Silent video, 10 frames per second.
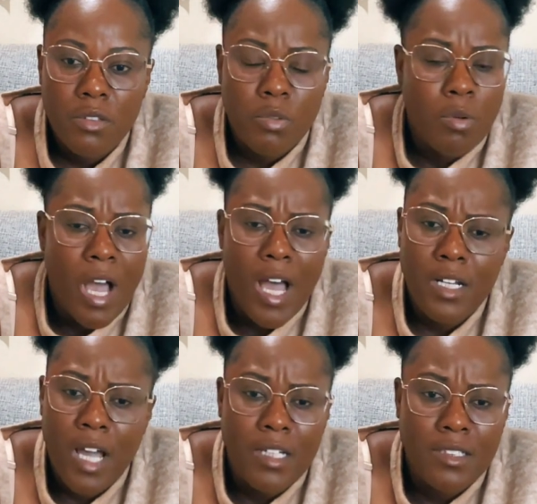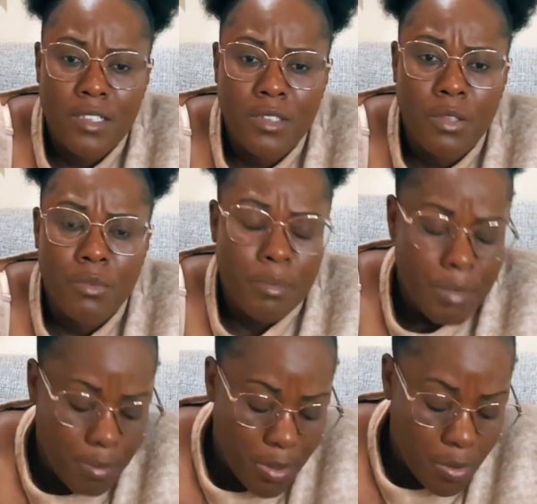So I honestly don't
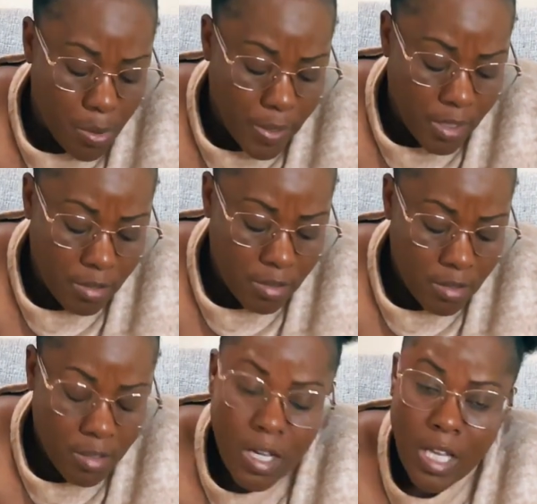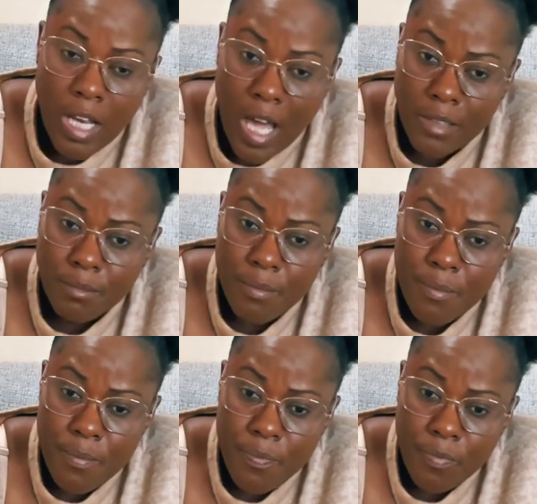remember knowing a lot.
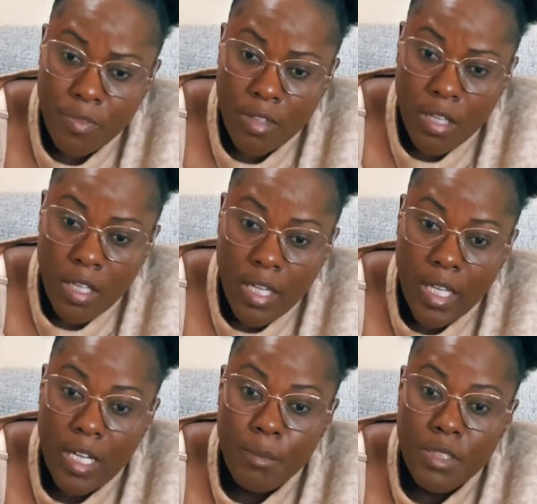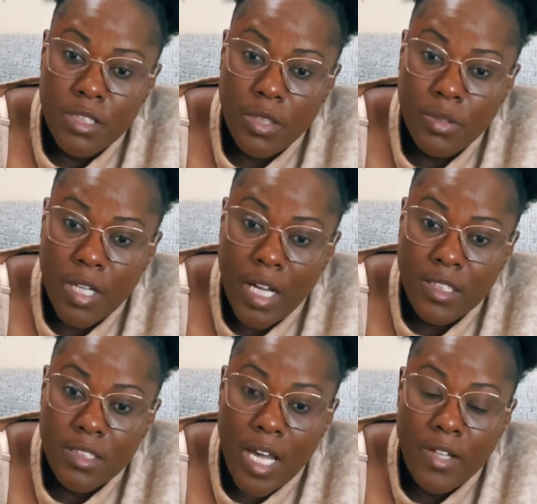And let me tell you
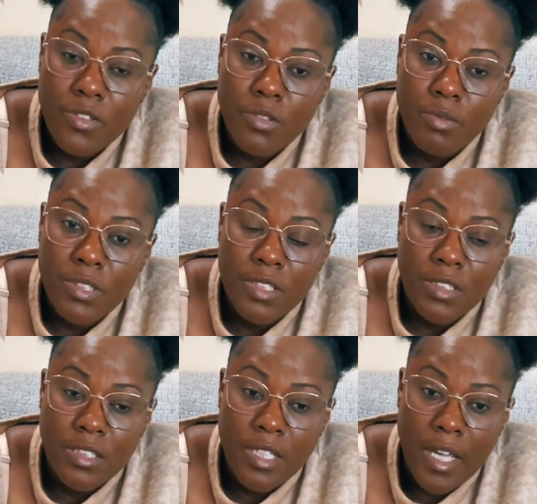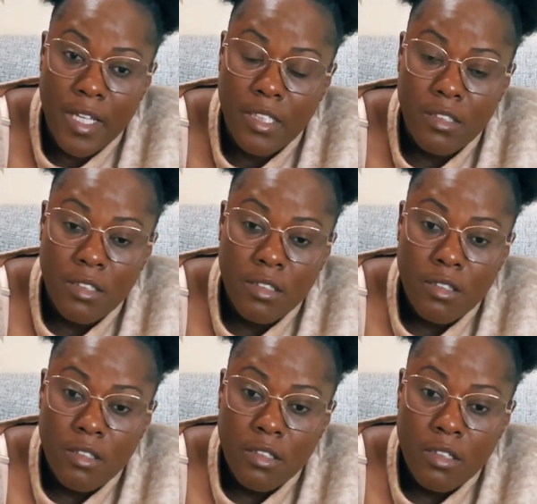guys, that is the reason today
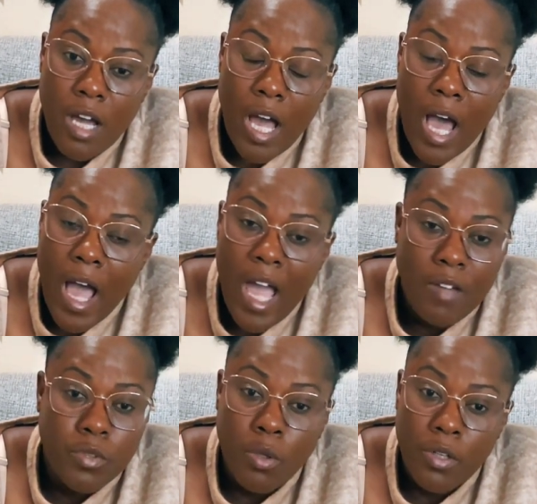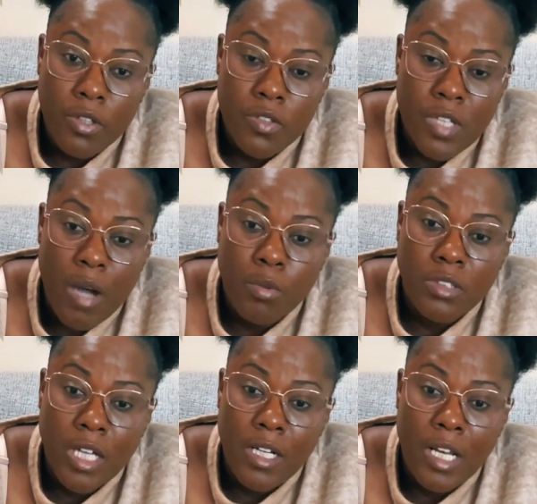I have daughters. I
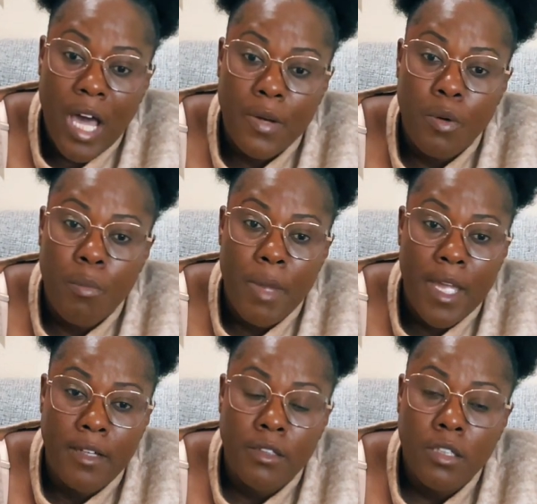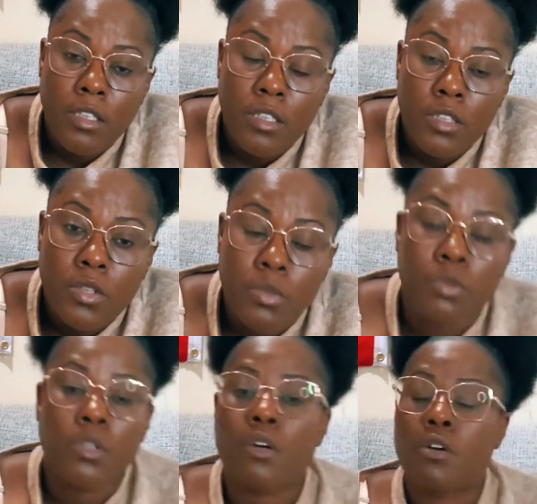will not allow no man
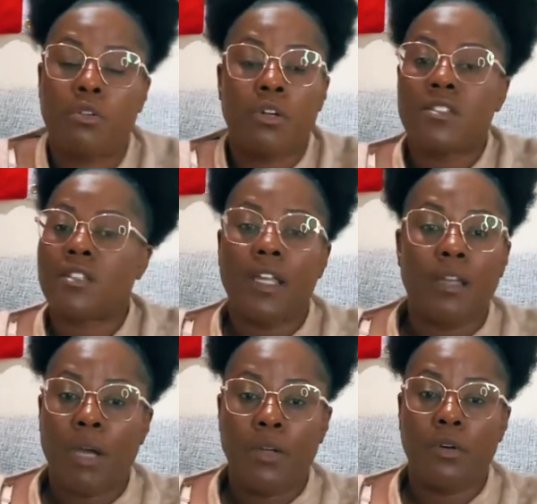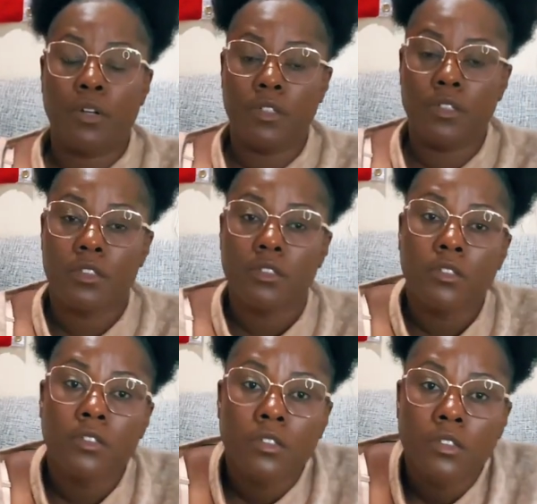to cross-leg my daughters.
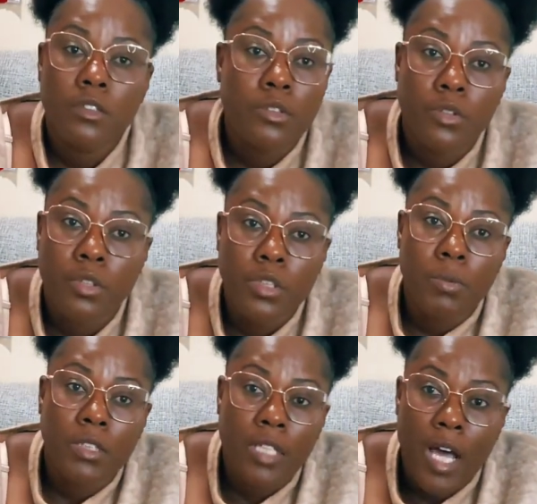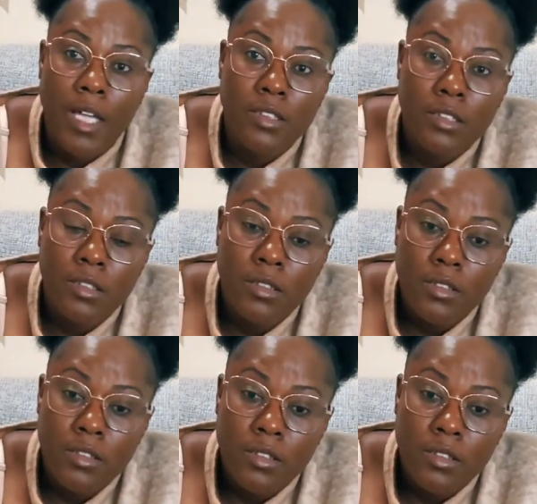No, you will not.